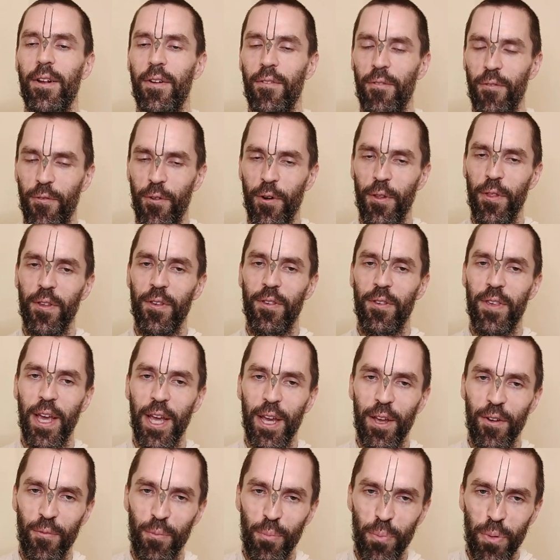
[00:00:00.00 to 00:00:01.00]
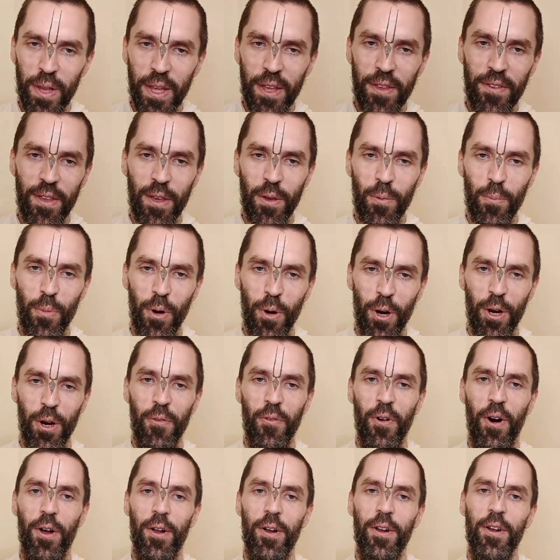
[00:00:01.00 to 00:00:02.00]
for the sake of pleasing
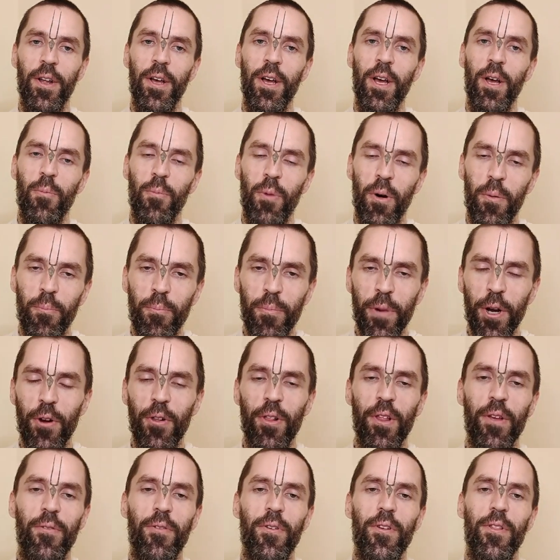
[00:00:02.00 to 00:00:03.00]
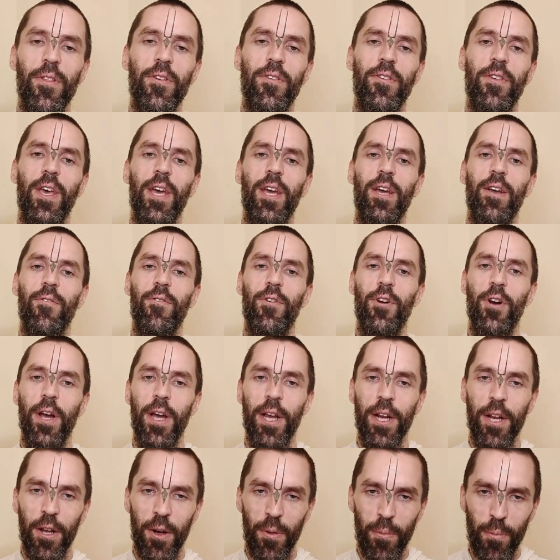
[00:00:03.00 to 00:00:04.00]
Bhagavan, but merely for the sake of trying
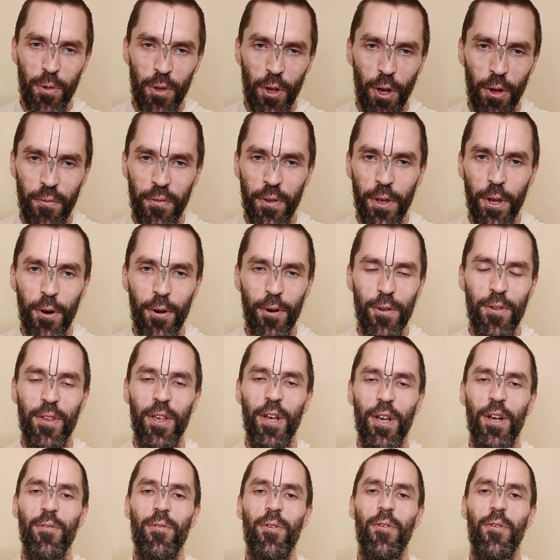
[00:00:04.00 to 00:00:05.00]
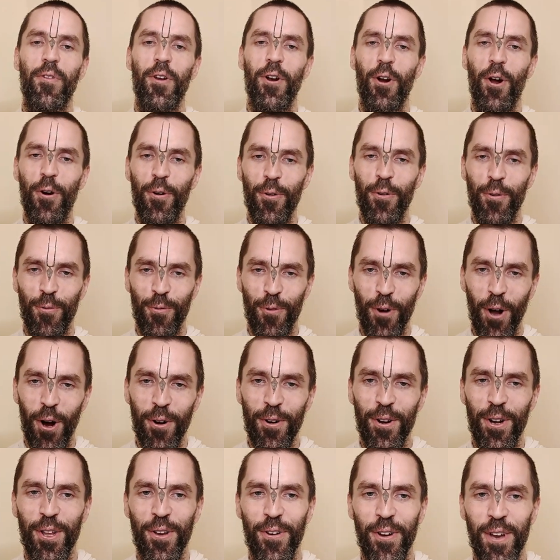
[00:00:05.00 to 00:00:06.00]
to absolve yourself of your own
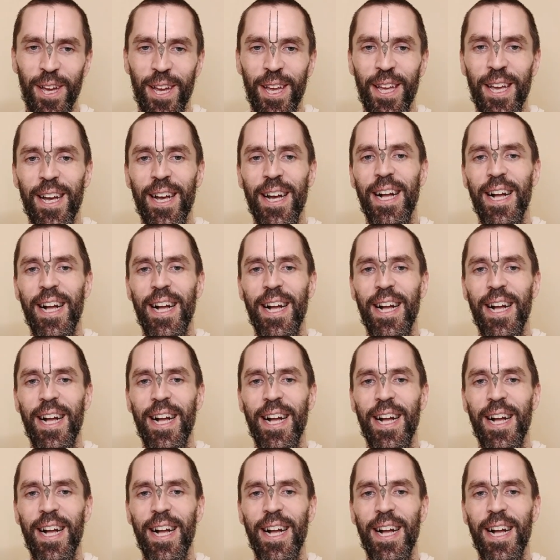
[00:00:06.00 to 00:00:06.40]
wrongdoing,